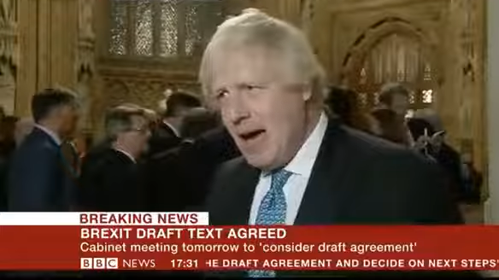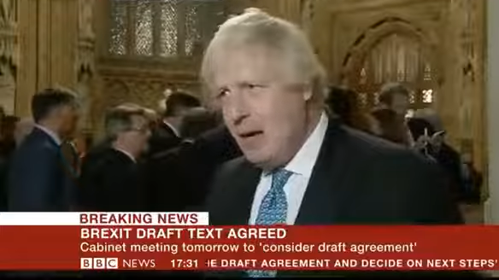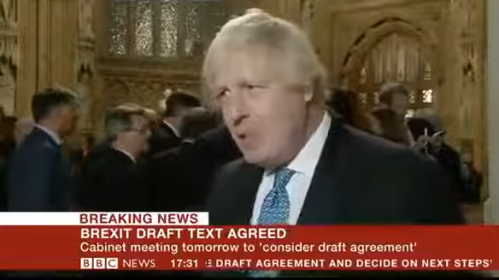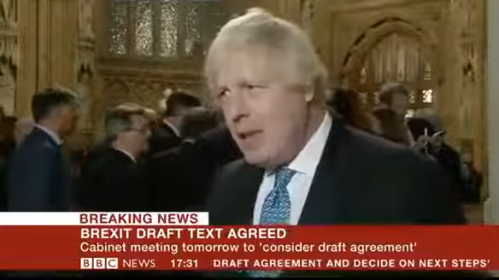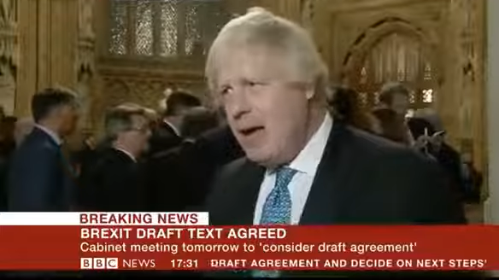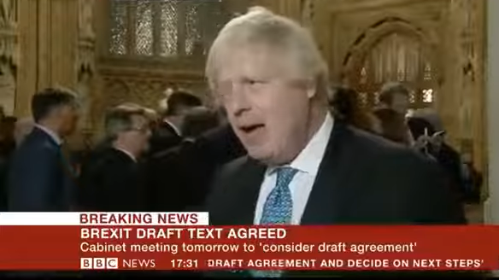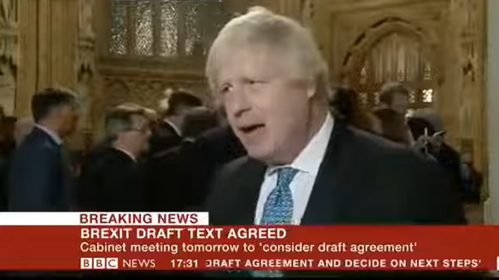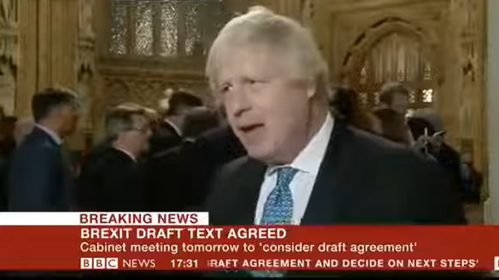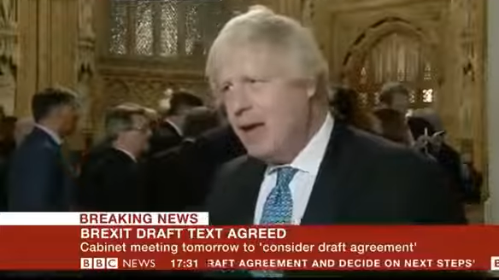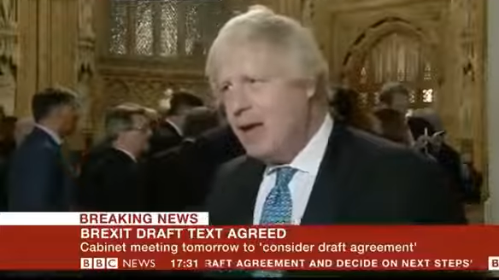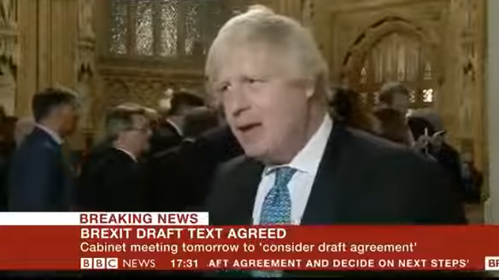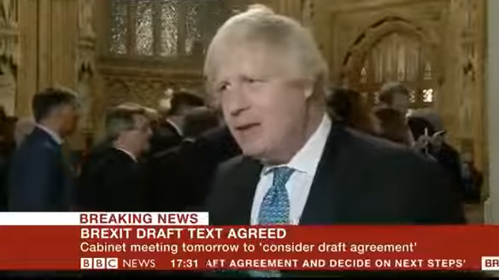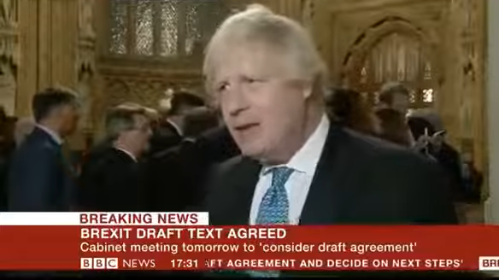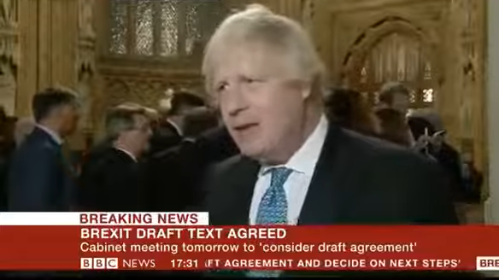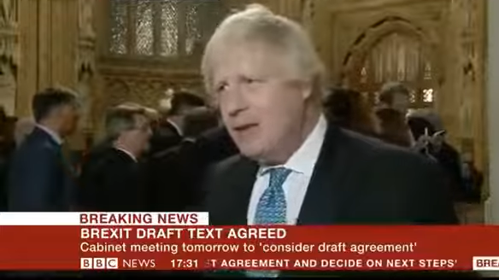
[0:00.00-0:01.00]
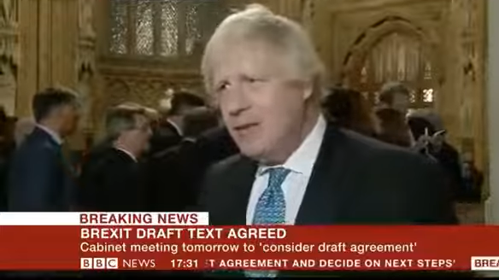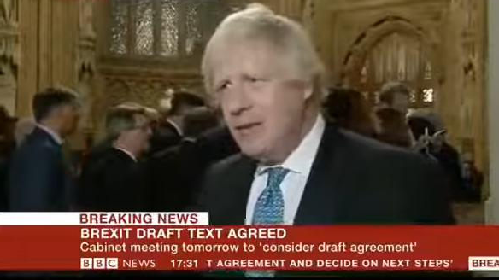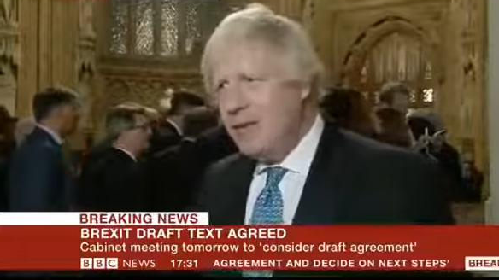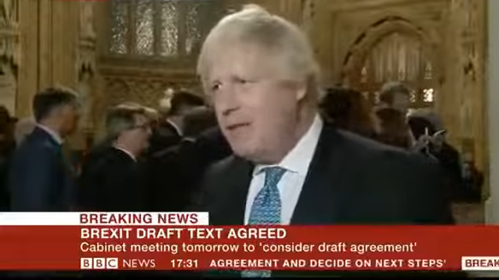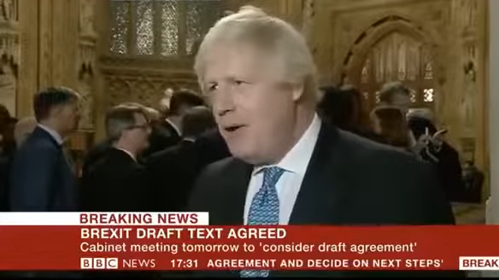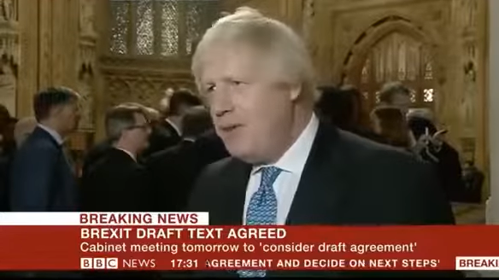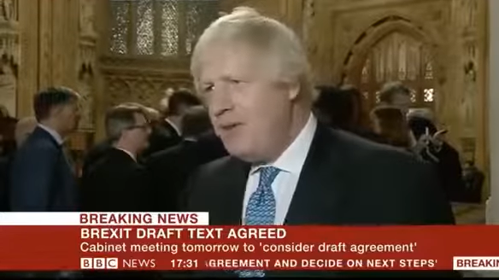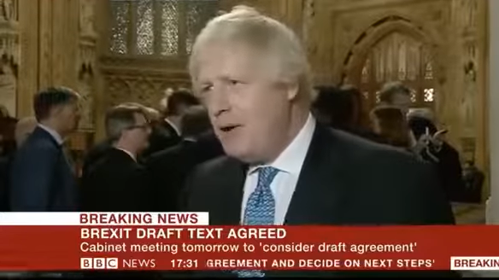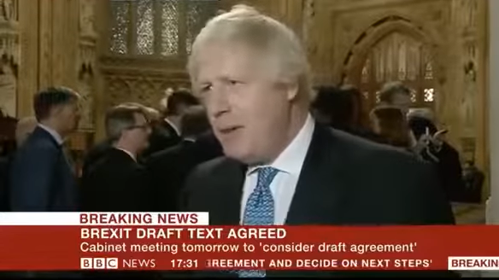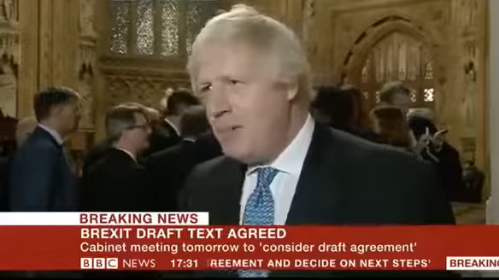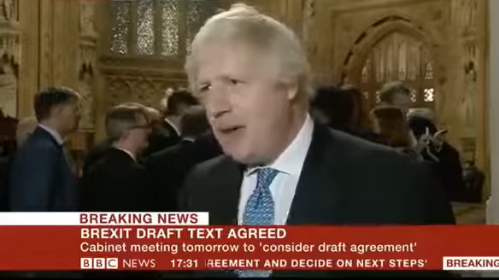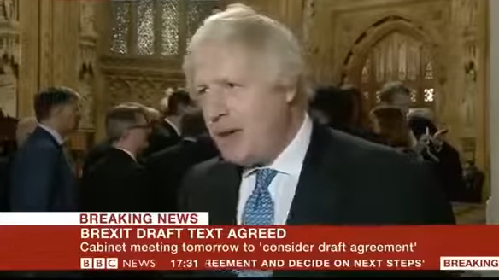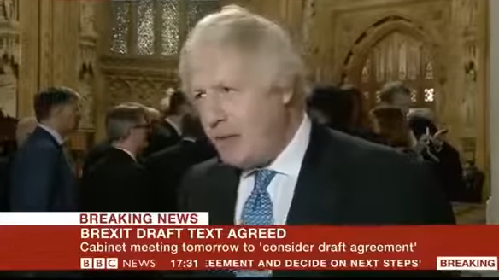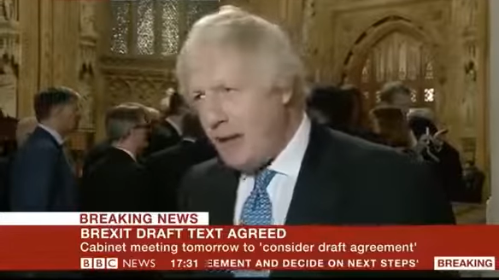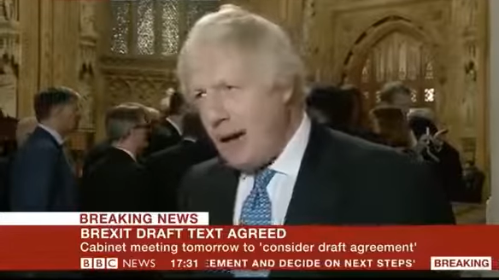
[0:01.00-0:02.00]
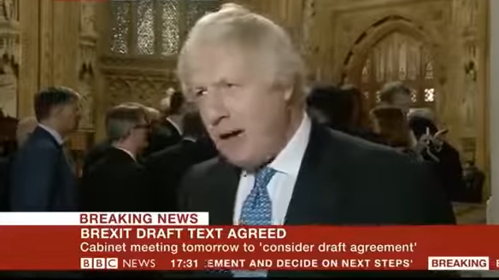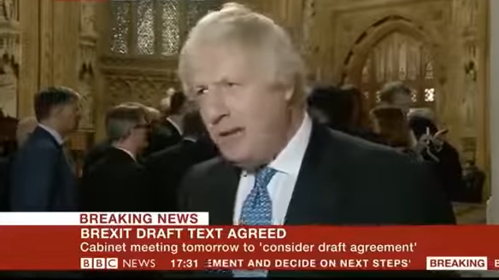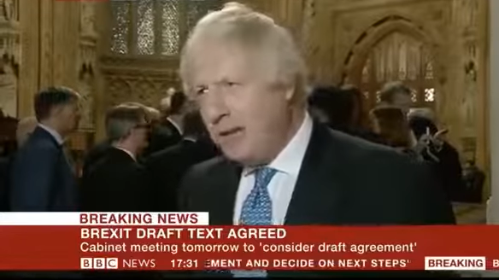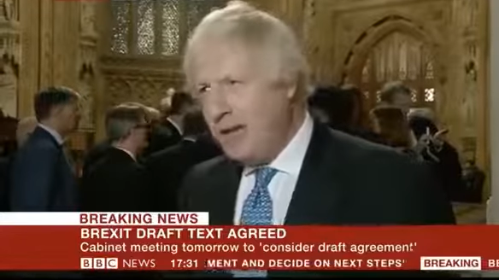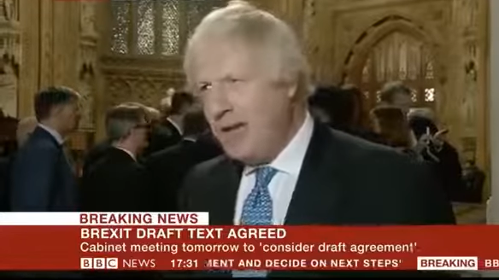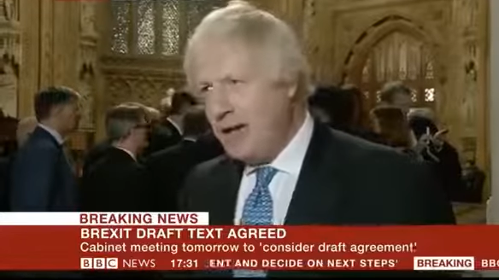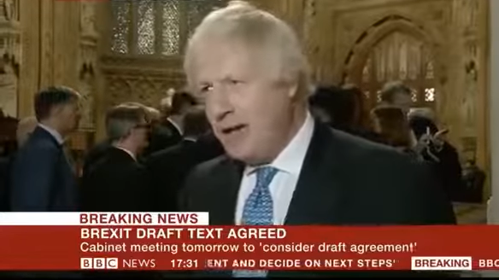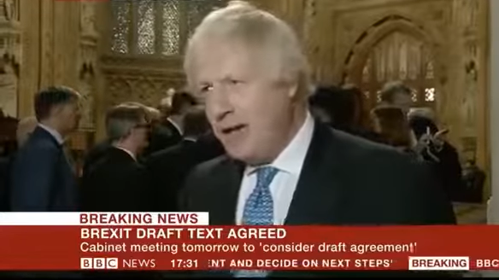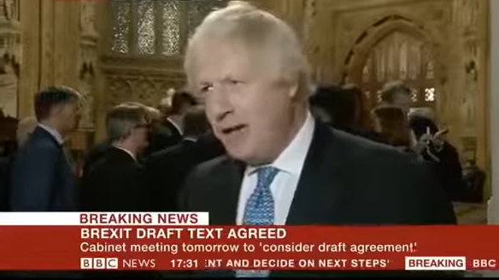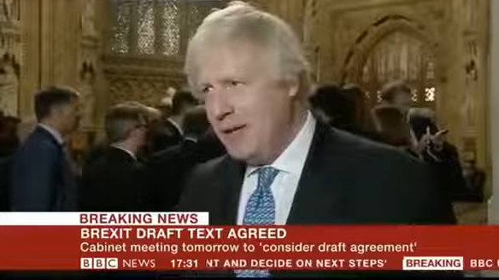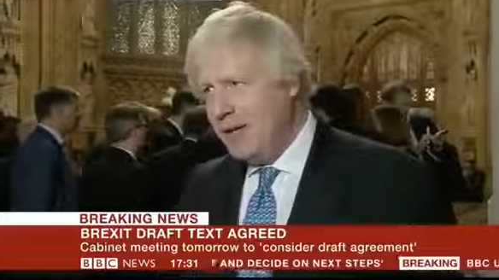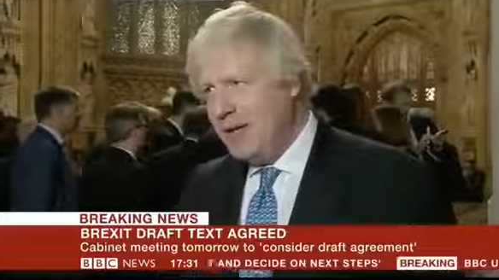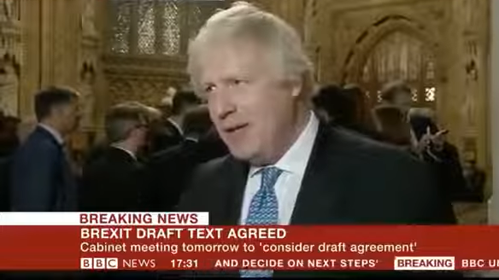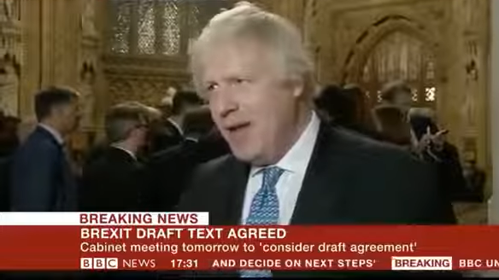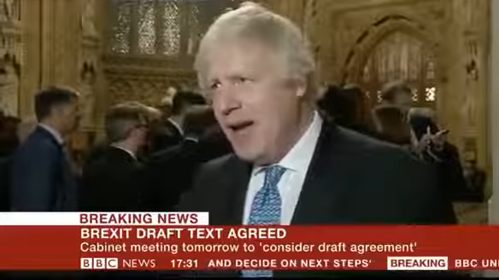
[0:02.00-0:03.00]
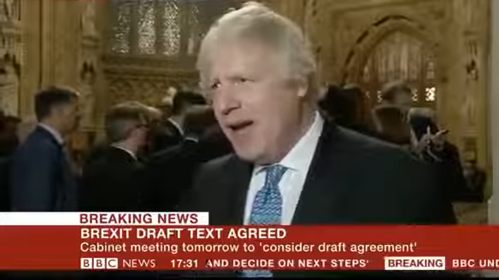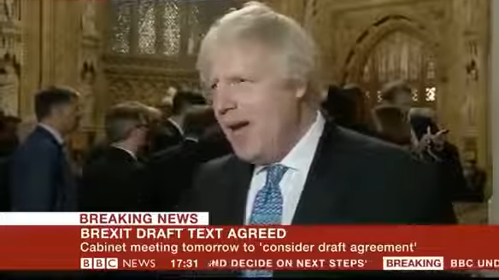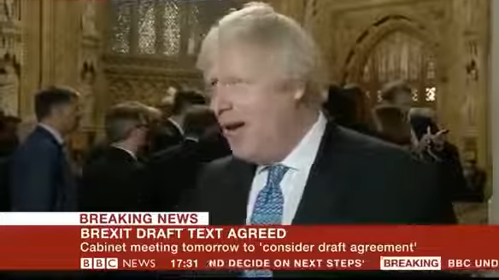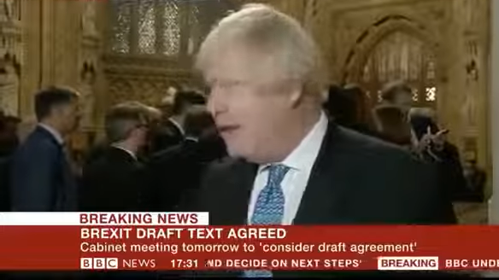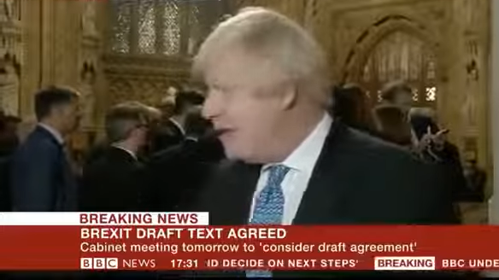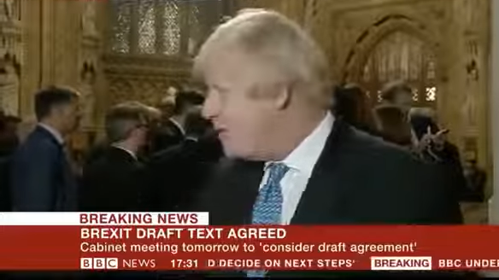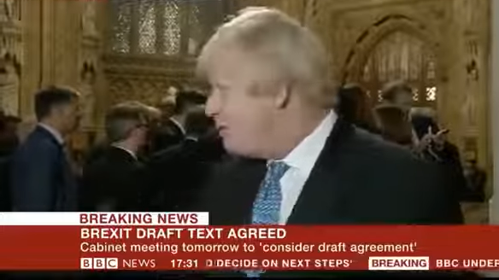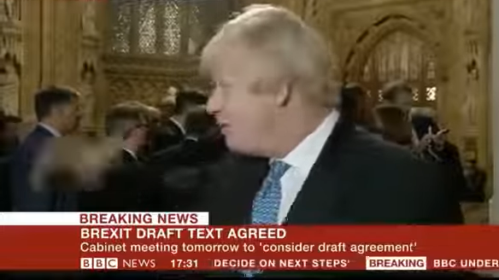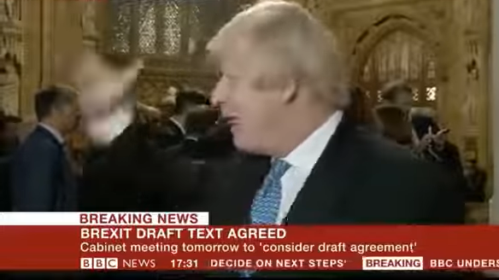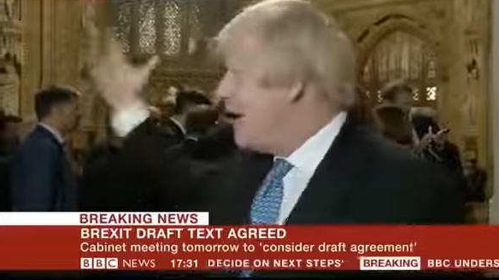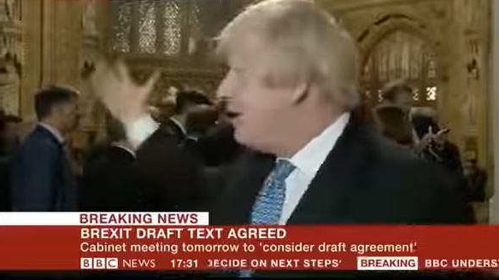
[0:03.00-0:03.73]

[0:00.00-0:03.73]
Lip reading: We are going to, for the first time in 1,000 years, this